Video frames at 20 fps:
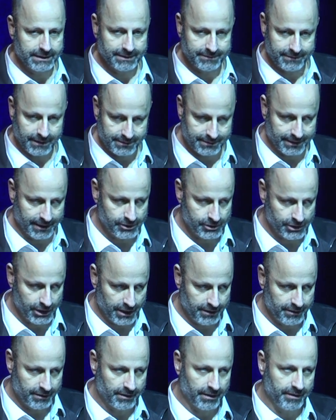this is
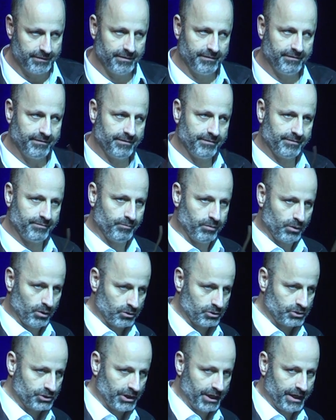taxation and this is
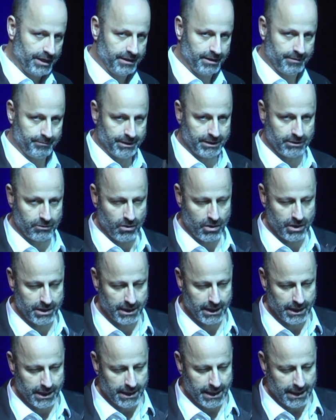blockchain and
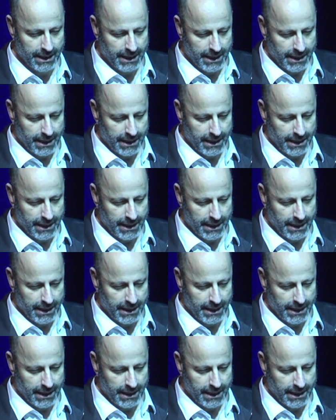Bitcoin.